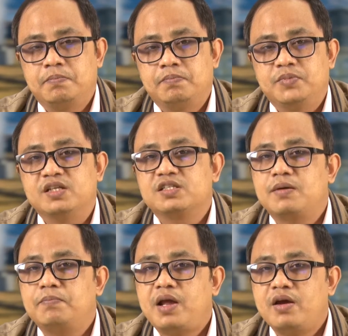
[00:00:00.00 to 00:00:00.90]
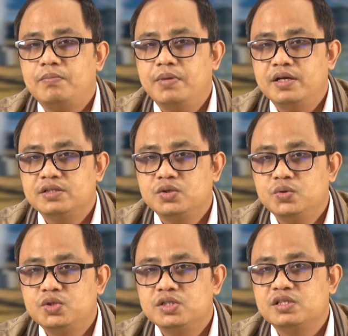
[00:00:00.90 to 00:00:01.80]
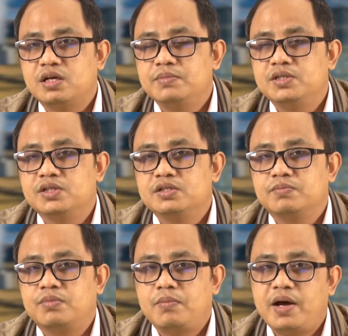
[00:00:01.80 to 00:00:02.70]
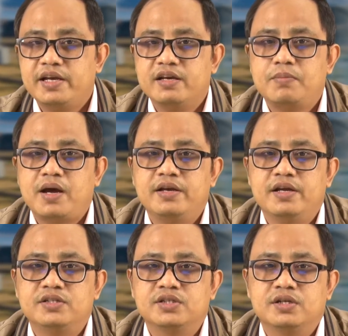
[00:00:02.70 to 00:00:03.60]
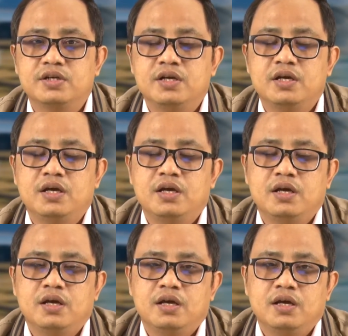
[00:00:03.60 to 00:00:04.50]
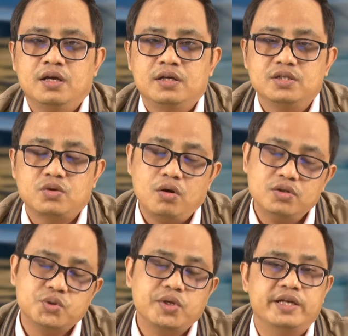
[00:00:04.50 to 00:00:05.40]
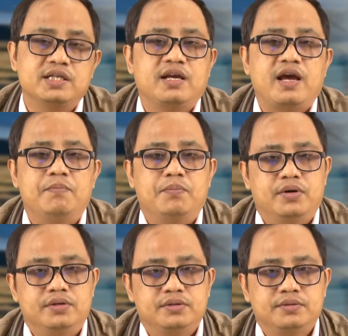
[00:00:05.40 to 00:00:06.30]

The supply of various goods and services provided by nature is also getting hampered.